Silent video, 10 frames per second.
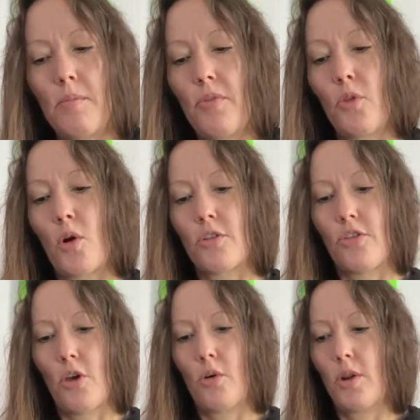North
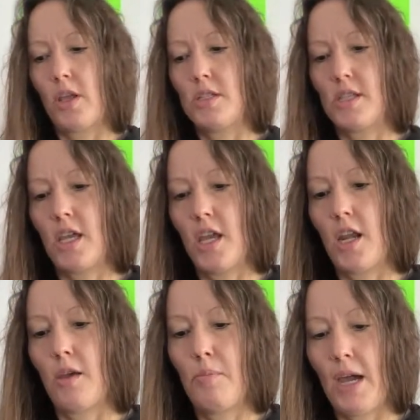Node is
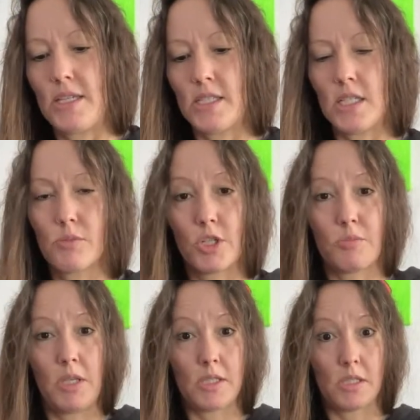in Pisces,
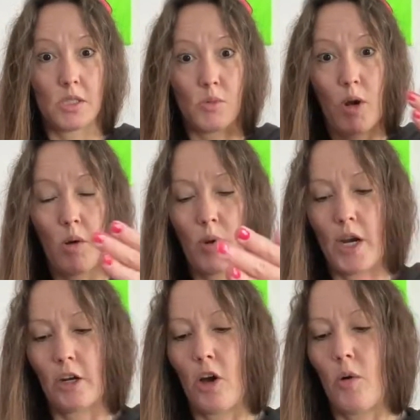which means this is where we
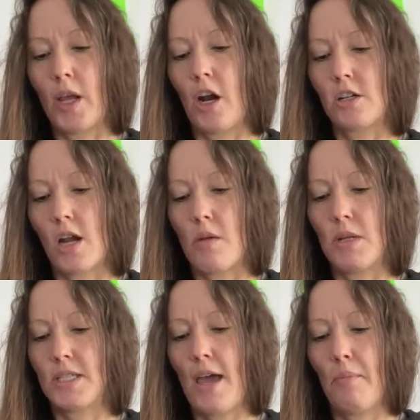are going, our
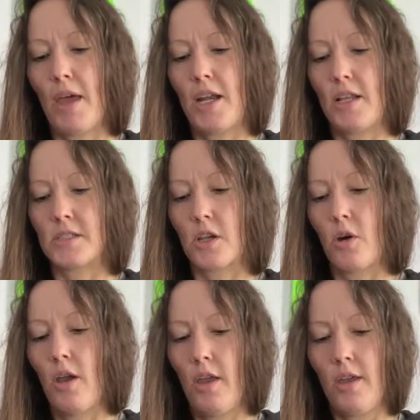Dharma timeline. And
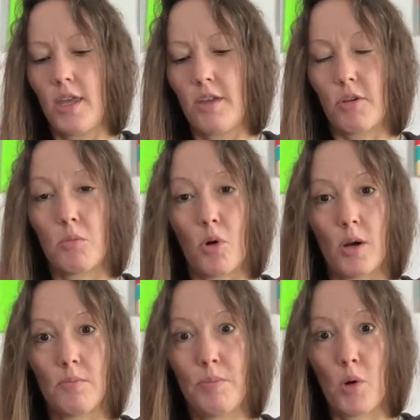so even
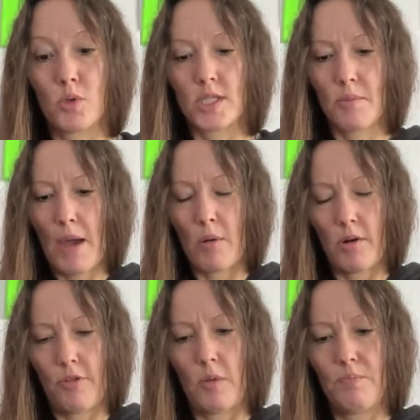more potent,
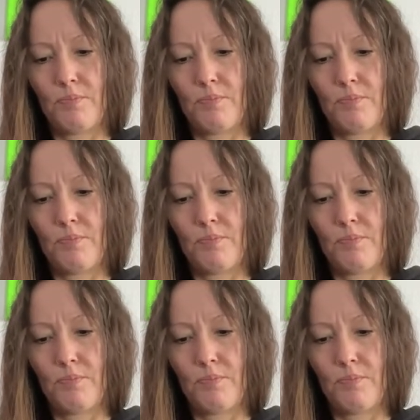powerful.